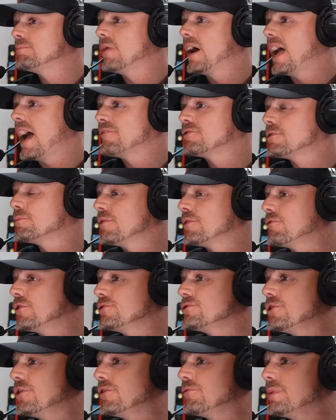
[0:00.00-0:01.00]
after my
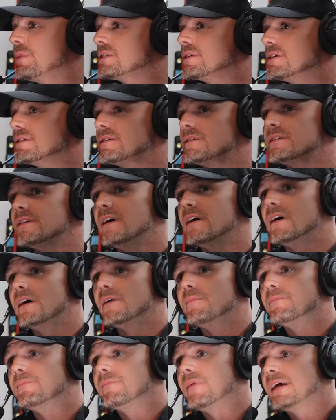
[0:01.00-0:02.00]
first year of business,
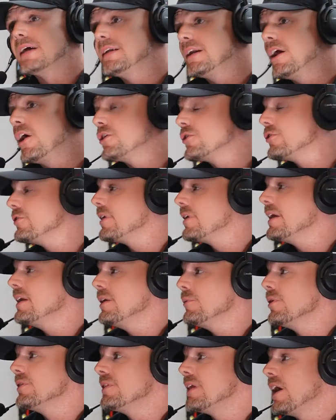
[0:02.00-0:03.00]
I did
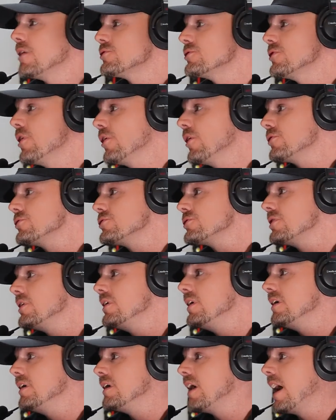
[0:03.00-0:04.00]
$191,000
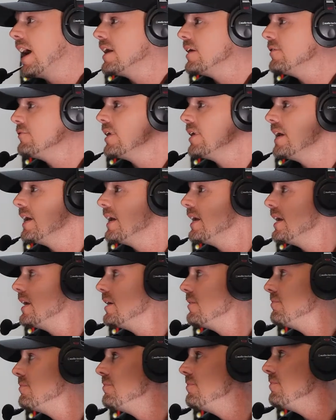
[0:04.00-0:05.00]
out of
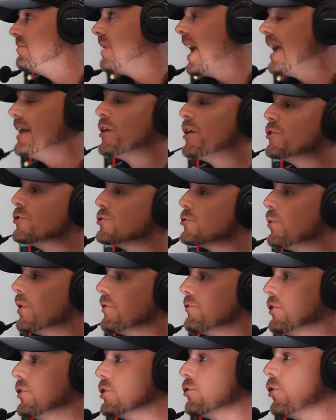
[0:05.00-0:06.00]
a 800
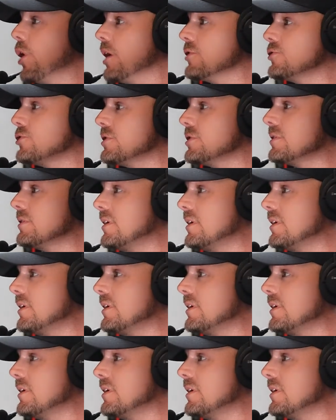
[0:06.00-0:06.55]
square foot garage.